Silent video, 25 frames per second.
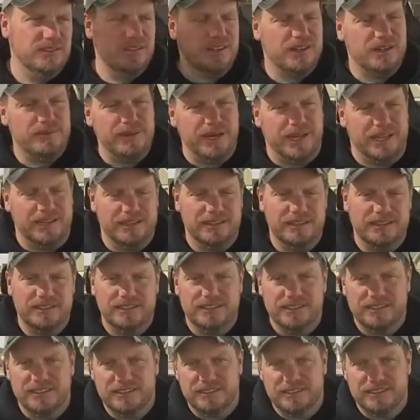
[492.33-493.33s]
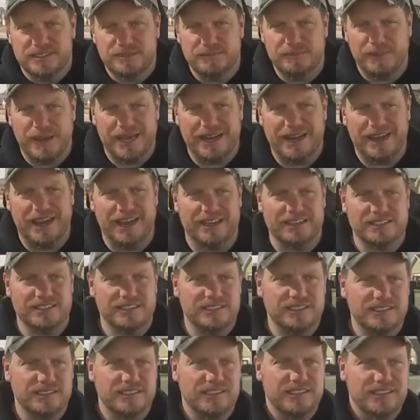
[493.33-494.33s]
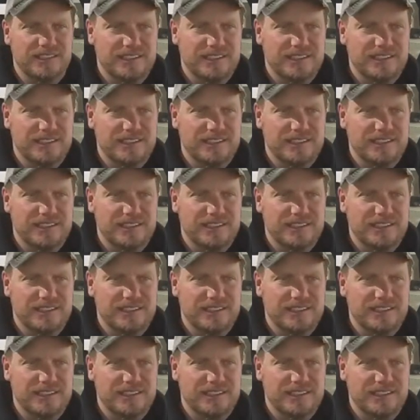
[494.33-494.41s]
well, come on, it's badass.